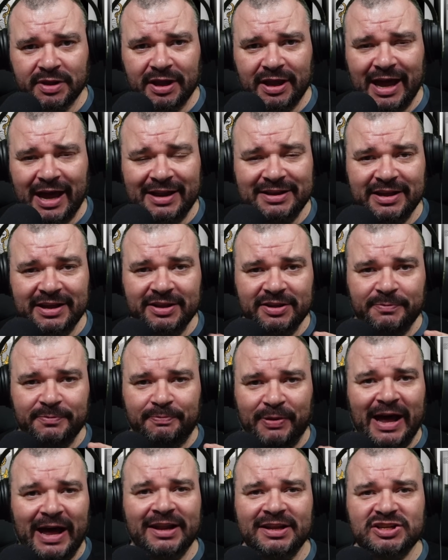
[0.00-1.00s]
And
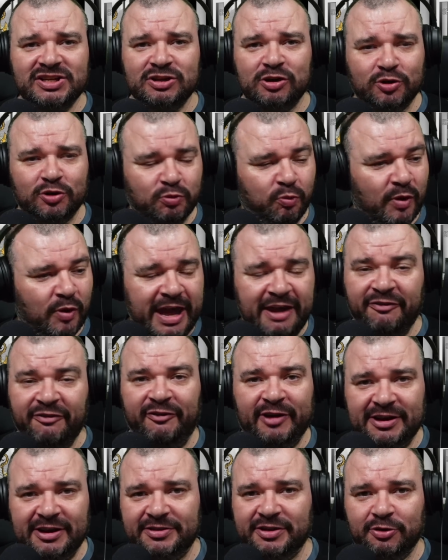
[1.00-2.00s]
Palace looked way
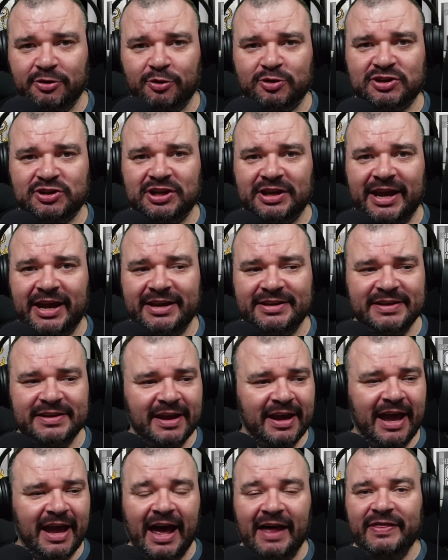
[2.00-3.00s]
fitter than us tonight,
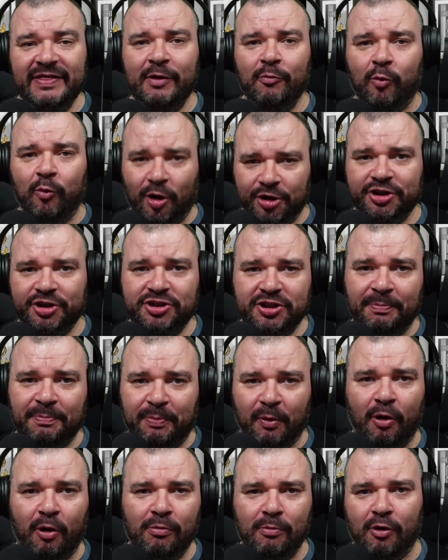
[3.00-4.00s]
and they wanted the
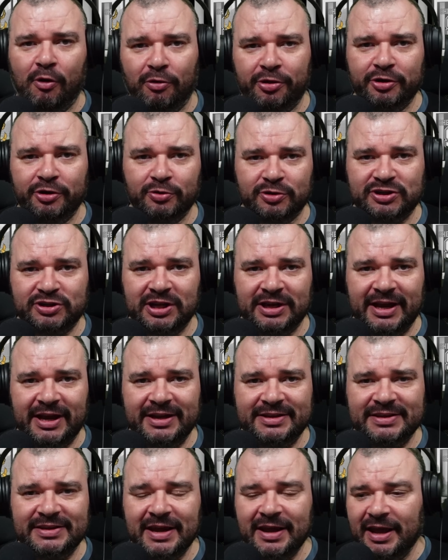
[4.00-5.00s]
ball more than us
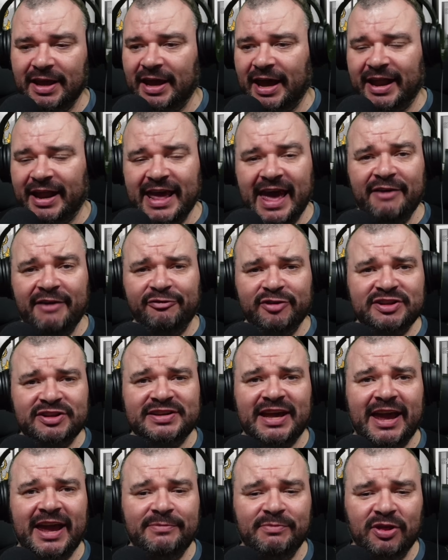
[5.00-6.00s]
tonight. And every
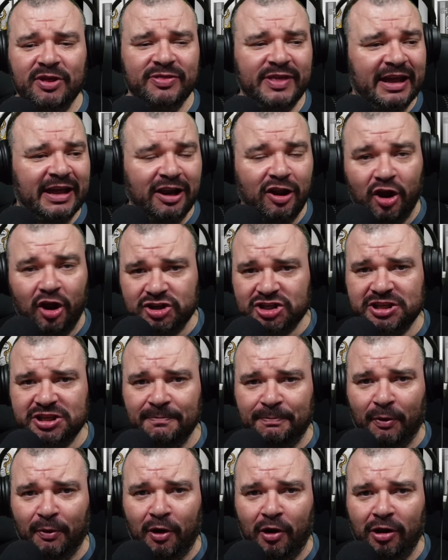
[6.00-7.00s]
time they lost the
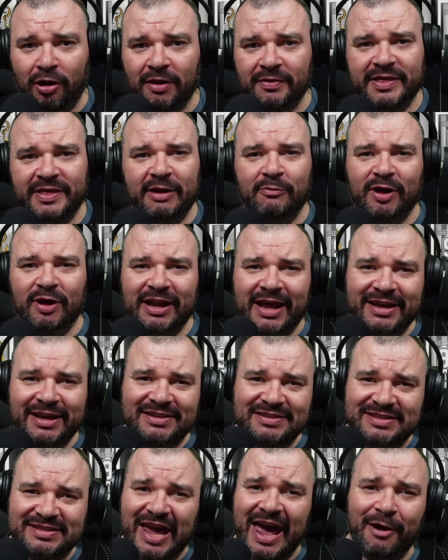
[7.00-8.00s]
ball, they were like
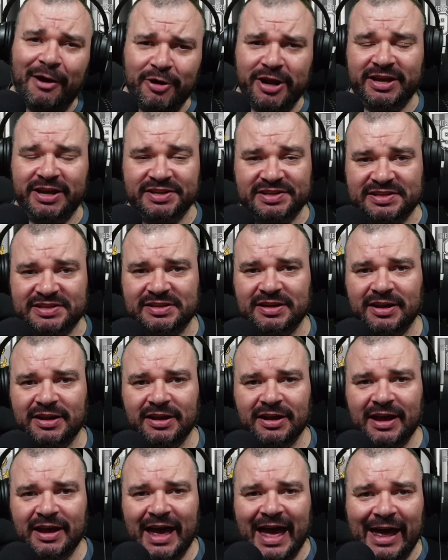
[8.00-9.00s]
terriers
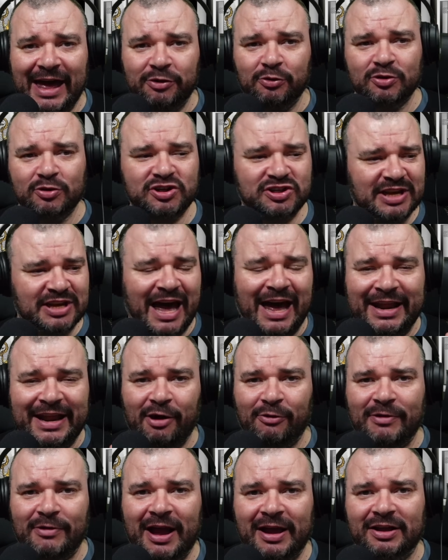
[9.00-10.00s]
at us, at
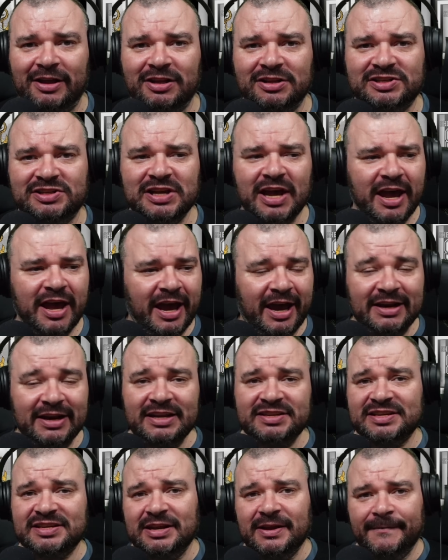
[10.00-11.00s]
our ankles. And
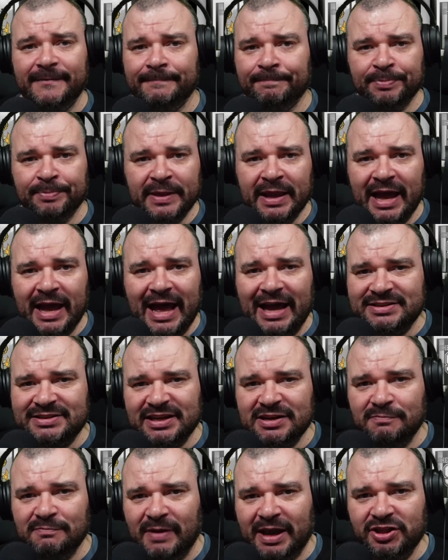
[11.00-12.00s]
listen, I
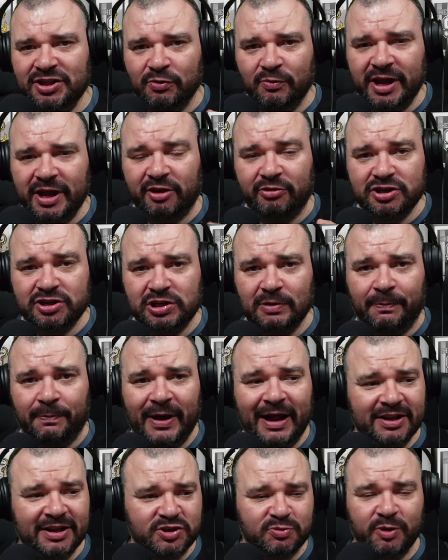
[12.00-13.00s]
didn't mind the way Crystal
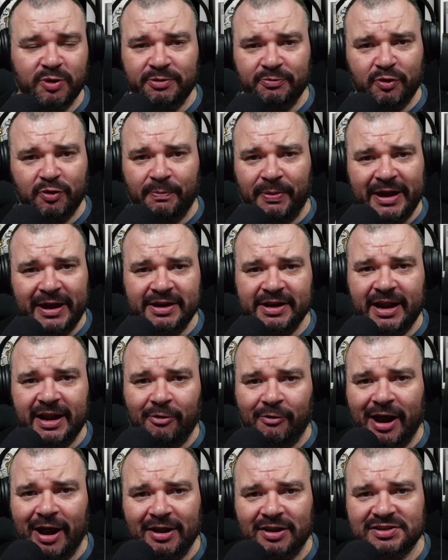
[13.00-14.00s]
Palace were biting at our
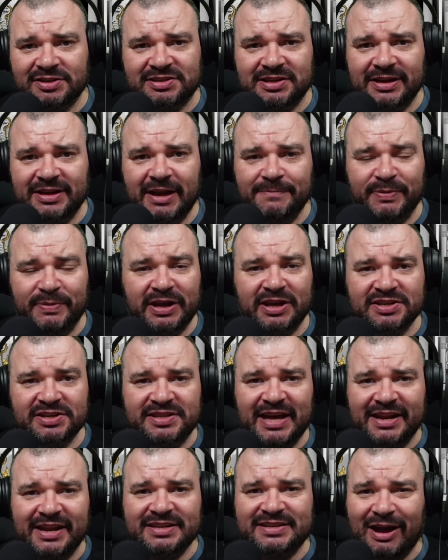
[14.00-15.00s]
ankles tonight, because
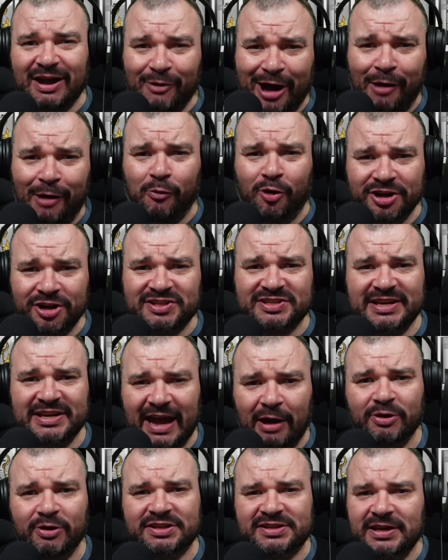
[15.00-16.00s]
that is how I want to see
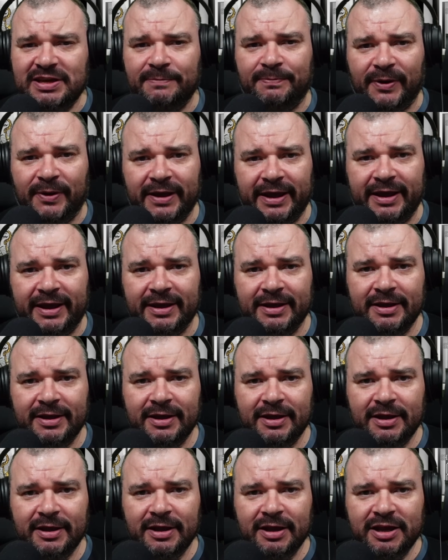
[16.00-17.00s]
our team play.
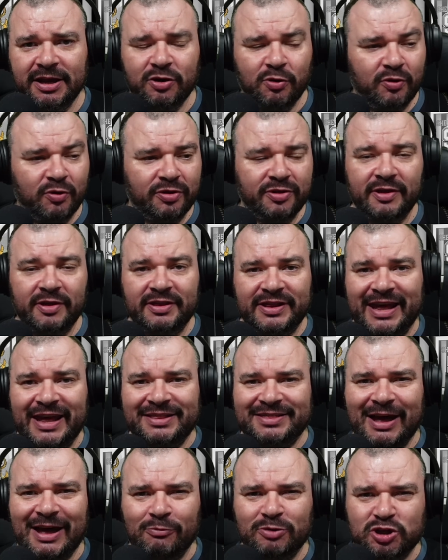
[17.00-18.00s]
You know,
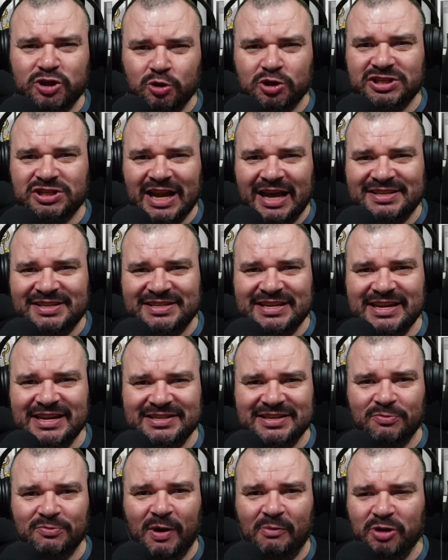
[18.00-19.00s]
that was us last
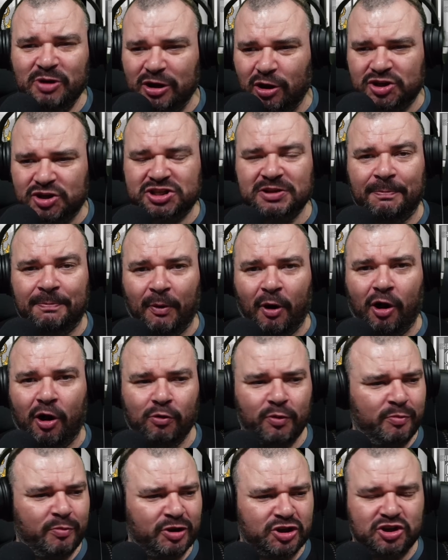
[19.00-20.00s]
season. When we lost the ball,
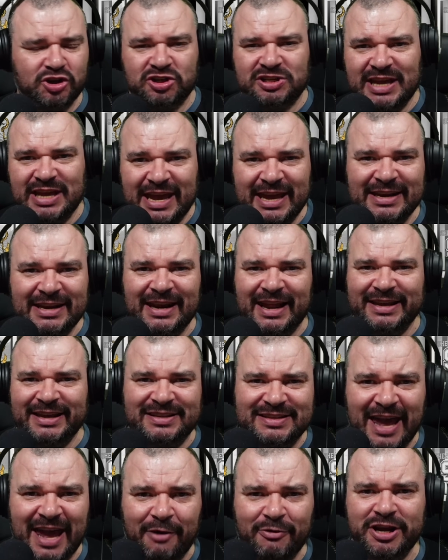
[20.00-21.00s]
we were just in like
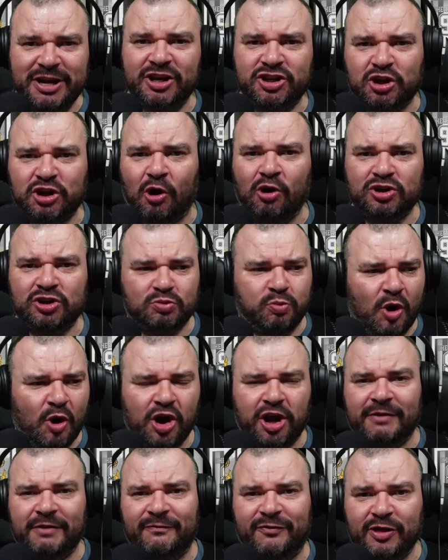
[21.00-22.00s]
terrier dogs
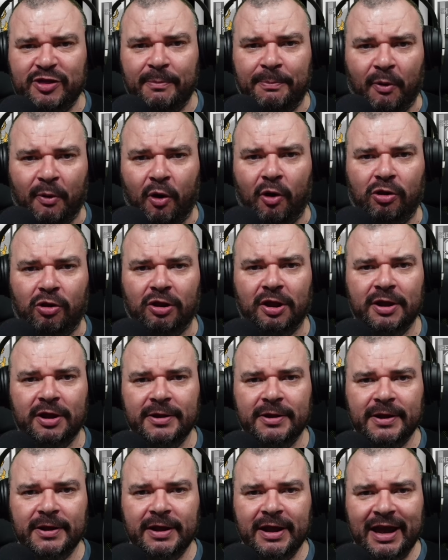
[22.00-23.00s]
working for the ball.
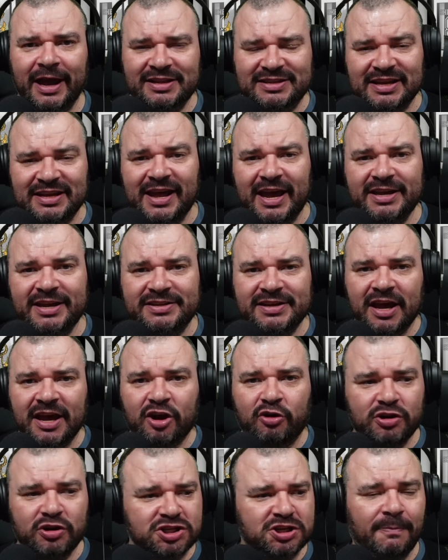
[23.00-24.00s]
And tonight,
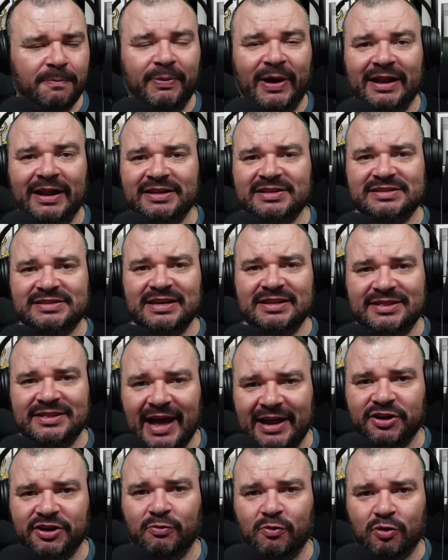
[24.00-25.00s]
Crystal Palace did
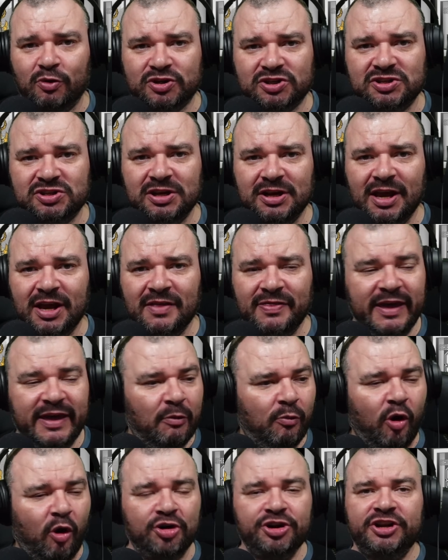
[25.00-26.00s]
that to us. They
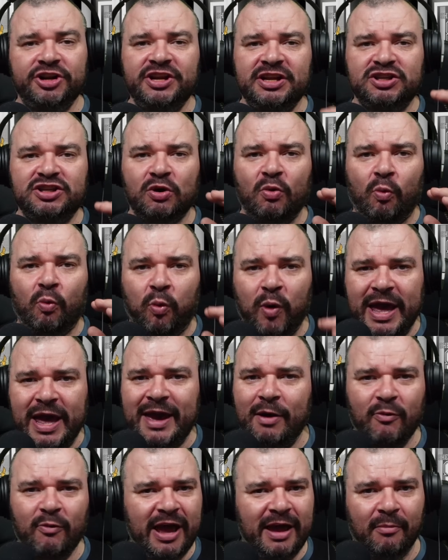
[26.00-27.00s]
wanted it way,
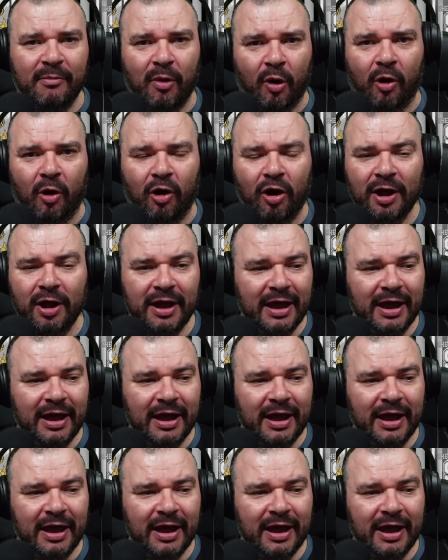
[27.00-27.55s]
way more.